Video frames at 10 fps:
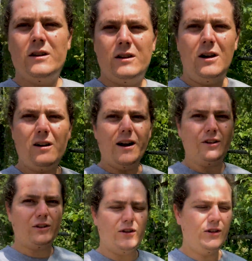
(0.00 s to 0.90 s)
All right,
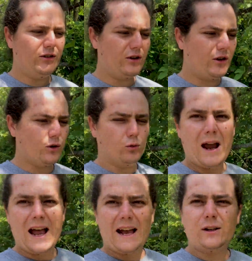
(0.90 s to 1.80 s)
so this is the
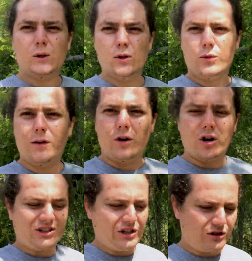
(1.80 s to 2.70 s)
RAD, or the River
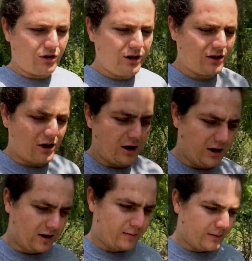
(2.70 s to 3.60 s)
Arts District.
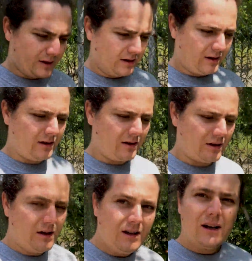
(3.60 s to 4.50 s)

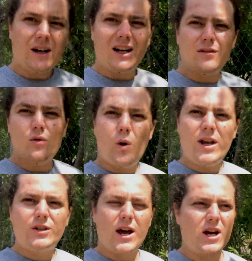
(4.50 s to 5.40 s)
Kind of in
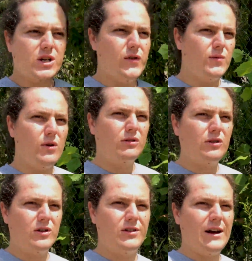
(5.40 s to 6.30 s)
West Asheville, more so
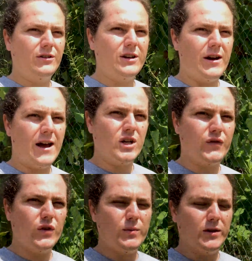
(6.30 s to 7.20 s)
than downtown
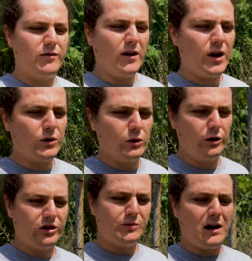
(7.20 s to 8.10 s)
Asheville, but very cool
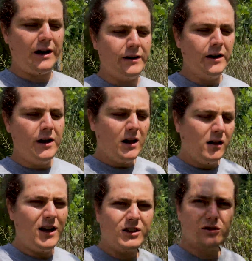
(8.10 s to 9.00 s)
little spot.
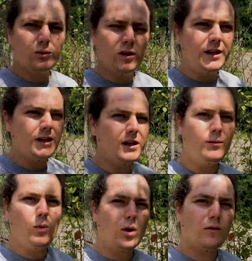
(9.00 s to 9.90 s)
Less really
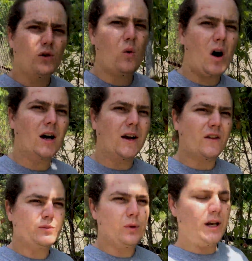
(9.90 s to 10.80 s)
more for walking.
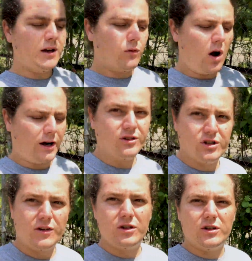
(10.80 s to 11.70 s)
There's plenty of walking
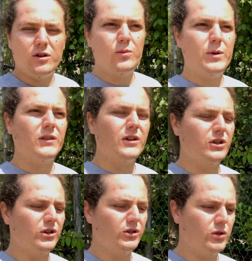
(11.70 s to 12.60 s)
stuff to do, but there's
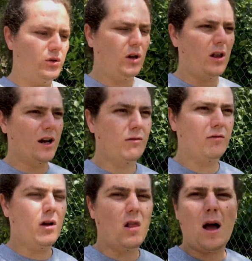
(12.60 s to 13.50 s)
also
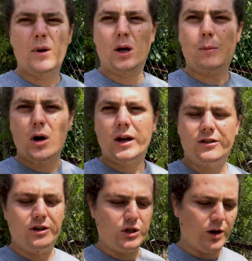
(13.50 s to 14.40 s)
a lot better parking
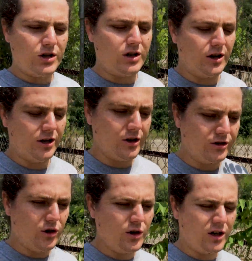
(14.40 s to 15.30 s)
situation down here,
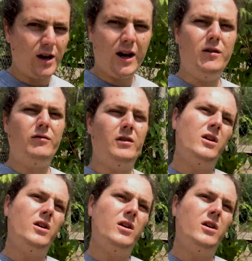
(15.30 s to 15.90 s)
so you can kind of